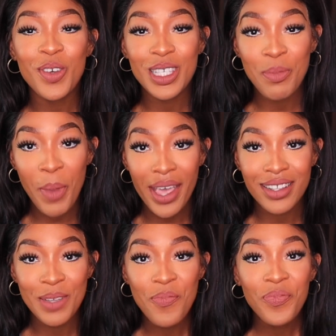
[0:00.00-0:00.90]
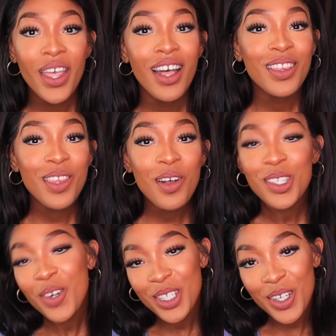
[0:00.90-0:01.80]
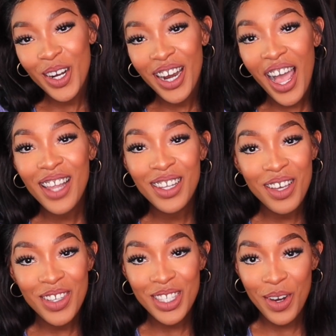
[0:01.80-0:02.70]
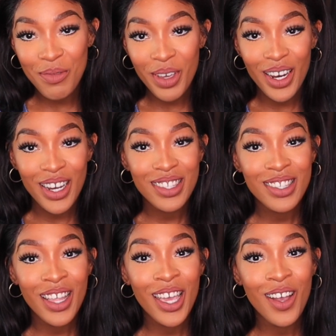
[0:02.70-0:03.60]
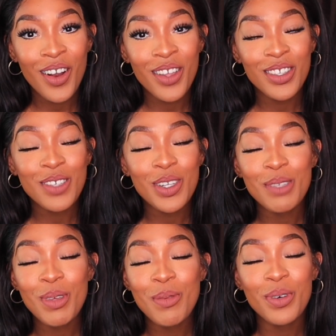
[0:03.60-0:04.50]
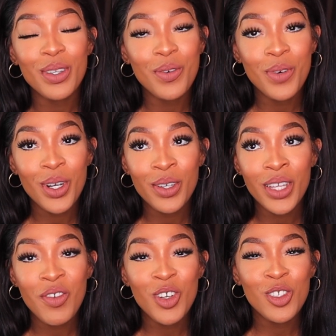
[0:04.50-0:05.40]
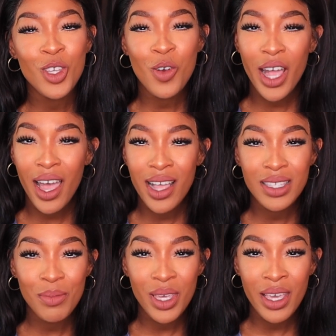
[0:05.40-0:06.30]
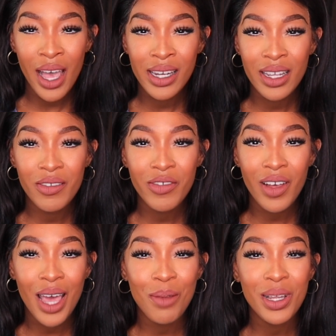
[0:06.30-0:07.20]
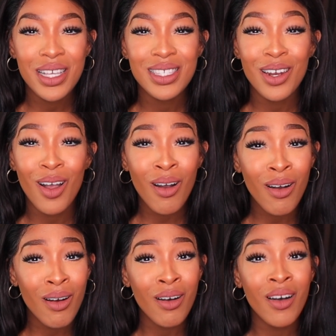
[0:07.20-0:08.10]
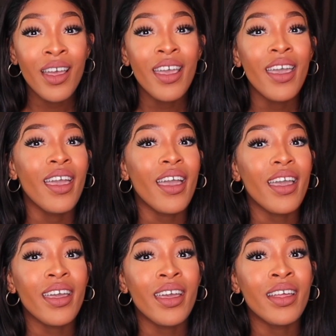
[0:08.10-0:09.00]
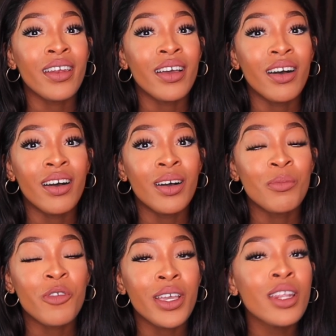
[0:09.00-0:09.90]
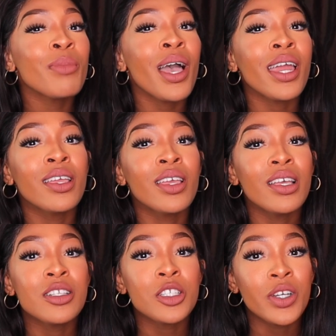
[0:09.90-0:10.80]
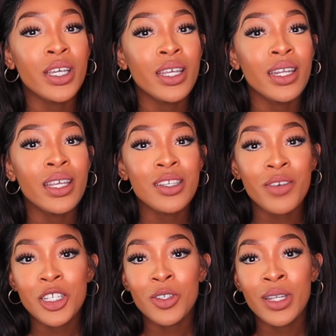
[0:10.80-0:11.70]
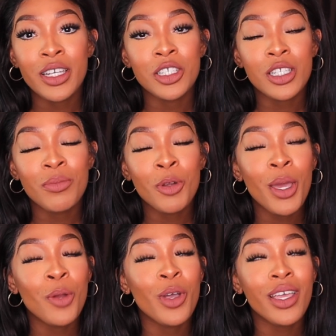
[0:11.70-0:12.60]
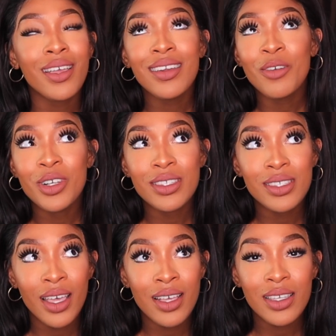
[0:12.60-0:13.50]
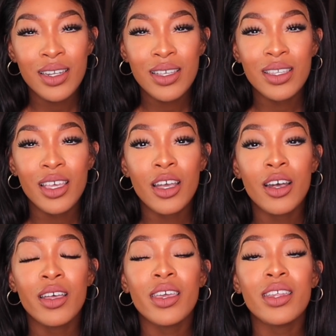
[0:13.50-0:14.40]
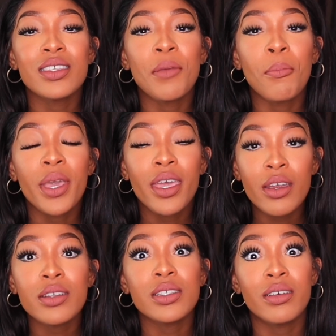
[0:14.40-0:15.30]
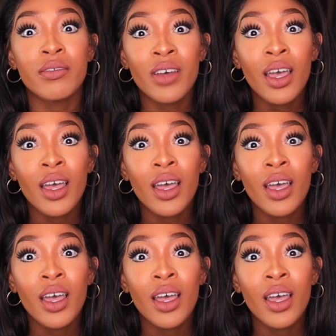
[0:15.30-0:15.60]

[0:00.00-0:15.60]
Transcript: expect. Long story short, I love his grandparents. They are the sweetest people in the world. They were so kind to me. I didn't feel out of place at all. And for anybody entering an interracial relationship, no matter what anyone says, it is imperative